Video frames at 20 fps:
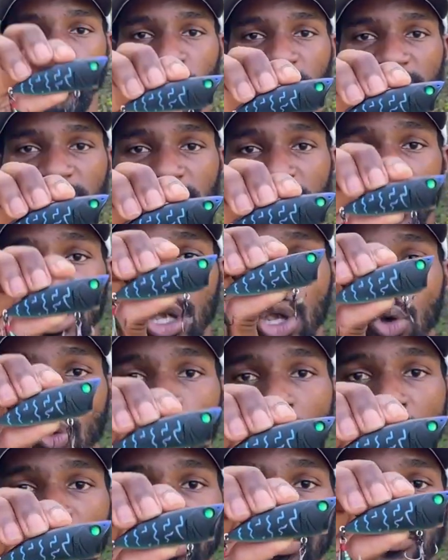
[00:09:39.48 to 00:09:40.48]
really
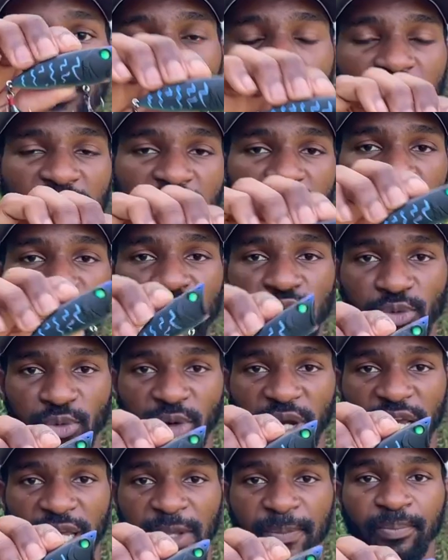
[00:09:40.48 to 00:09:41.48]
walk them from left to
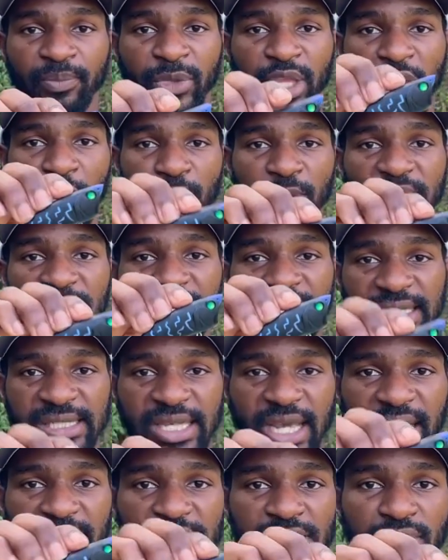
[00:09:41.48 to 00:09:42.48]
right and really
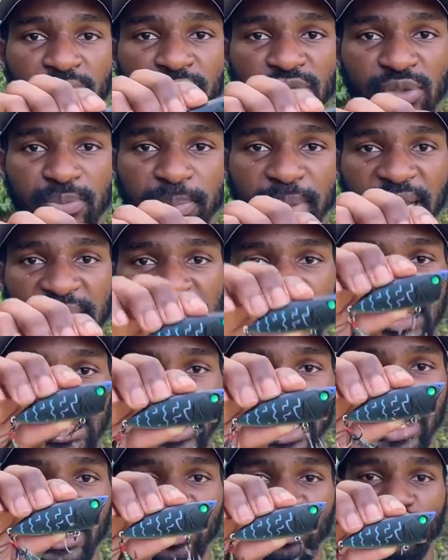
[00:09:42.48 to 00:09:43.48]
entice those bites to
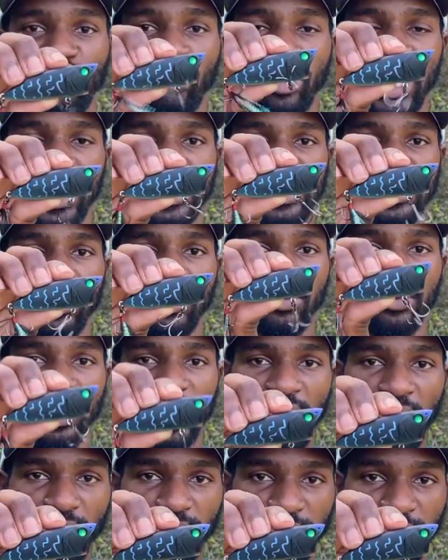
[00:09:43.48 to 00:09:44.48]
stay in the strike zone
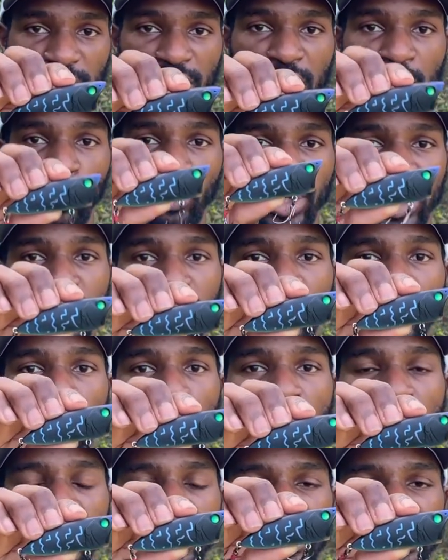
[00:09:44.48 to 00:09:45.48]
longer when you don't
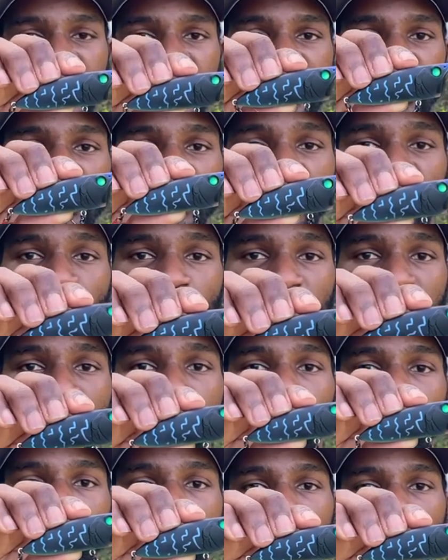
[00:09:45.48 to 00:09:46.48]
want it just a straight
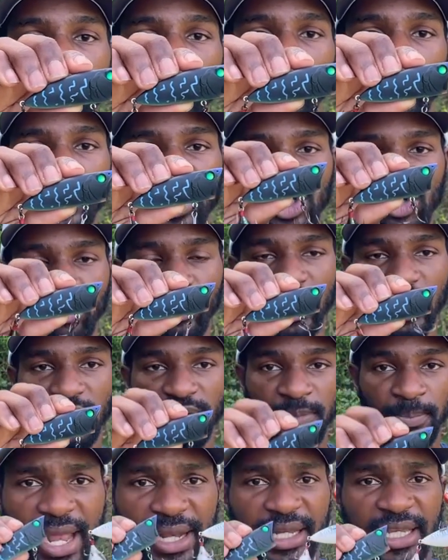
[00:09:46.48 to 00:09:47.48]
pop and retrieve.
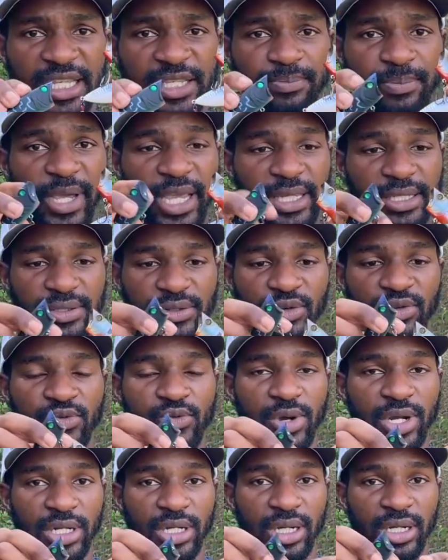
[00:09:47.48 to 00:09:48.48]
And these baits are
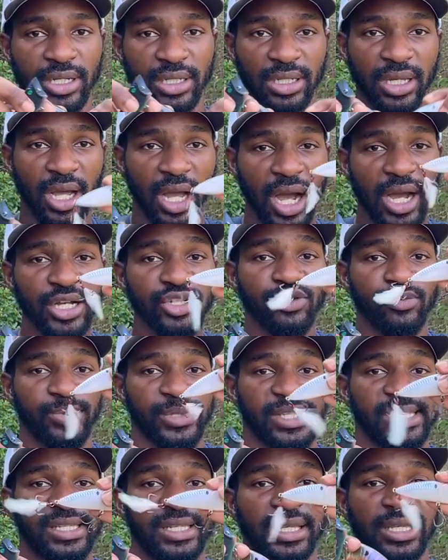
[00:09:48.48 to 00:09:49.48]
going to one hundred
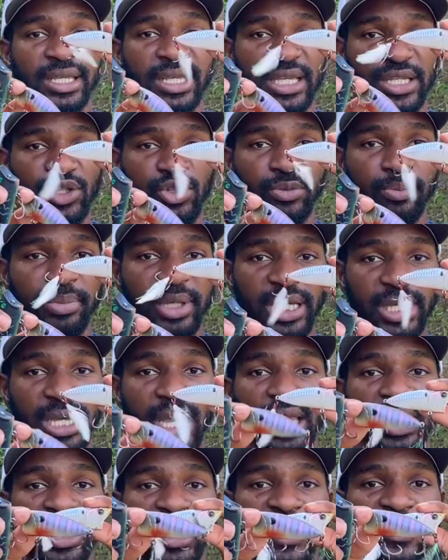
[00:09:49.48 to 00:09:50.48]
percent get you bit. I
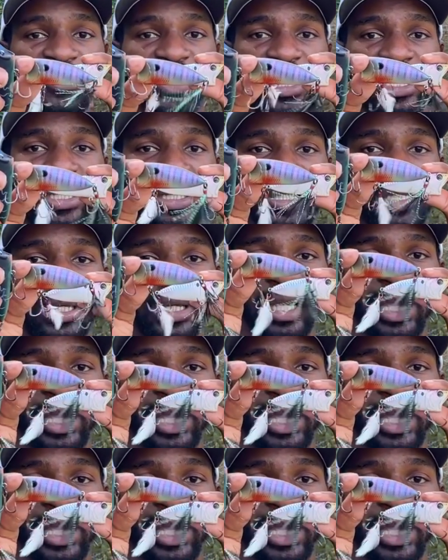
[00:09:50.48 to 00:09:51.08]
love these